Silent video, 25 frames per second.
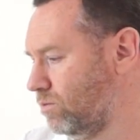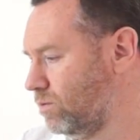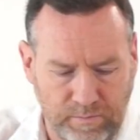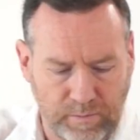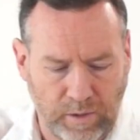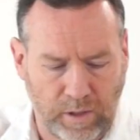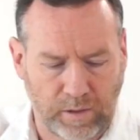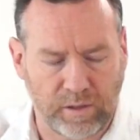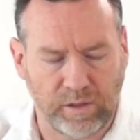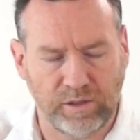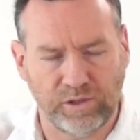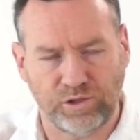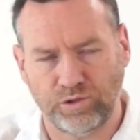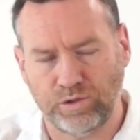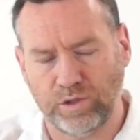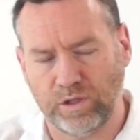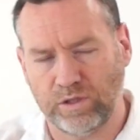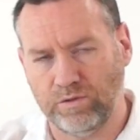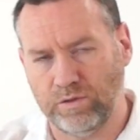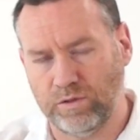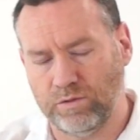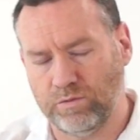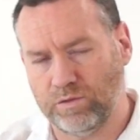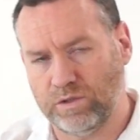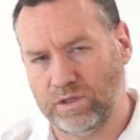I'm going to
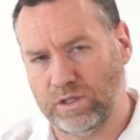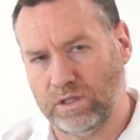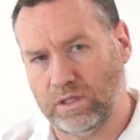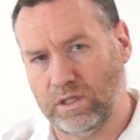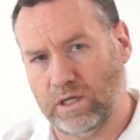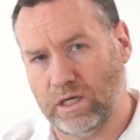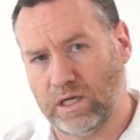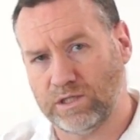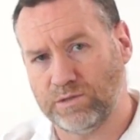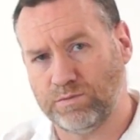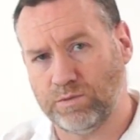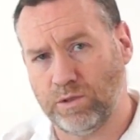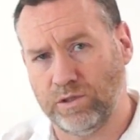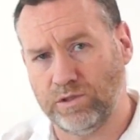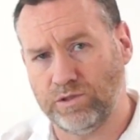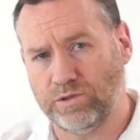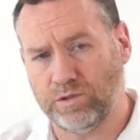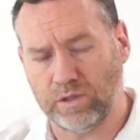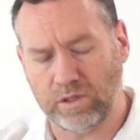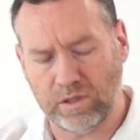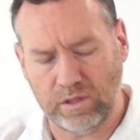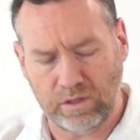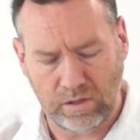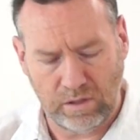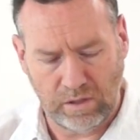trigger it with the X Pro
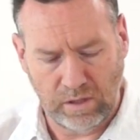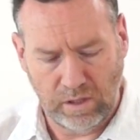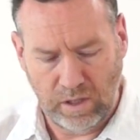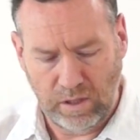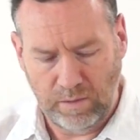trigger,